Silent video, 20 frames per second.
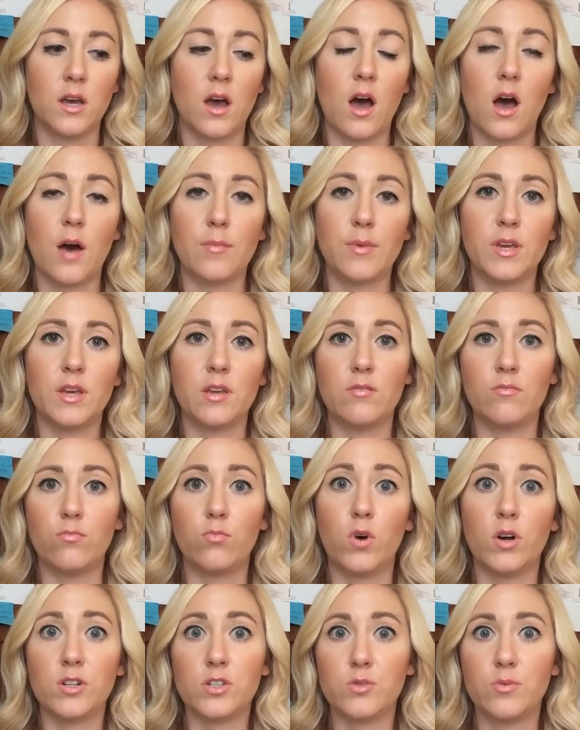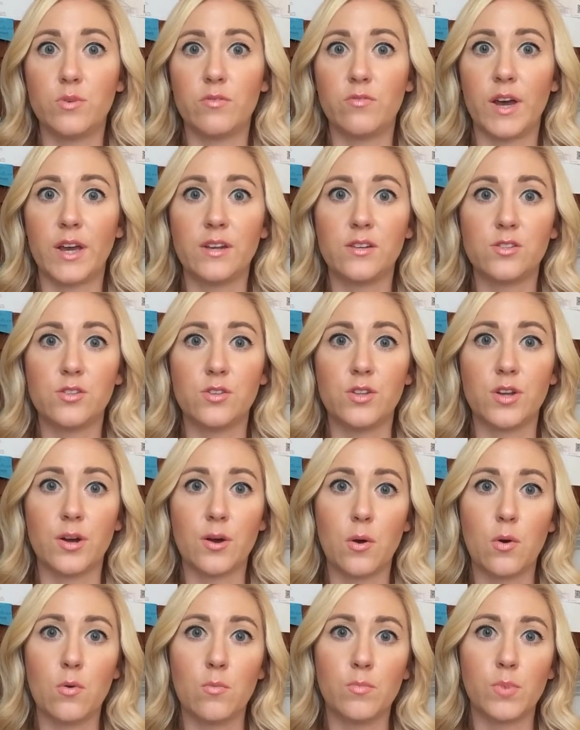um, in, want to invite to their
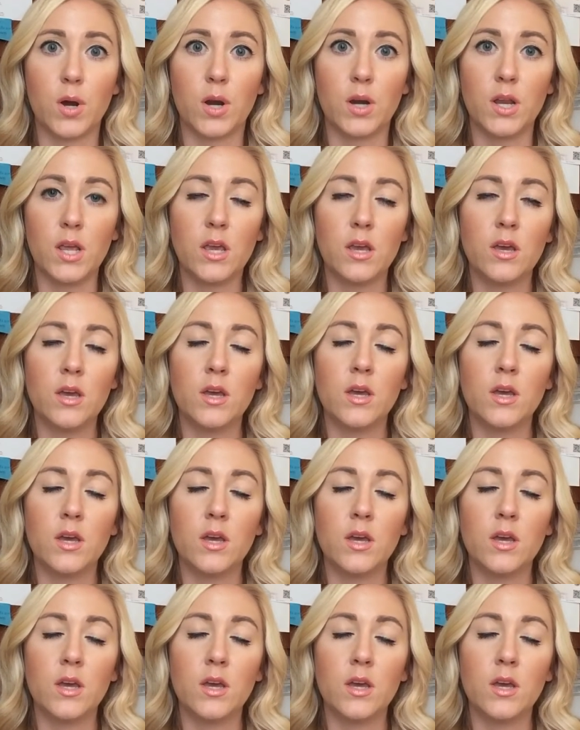home party.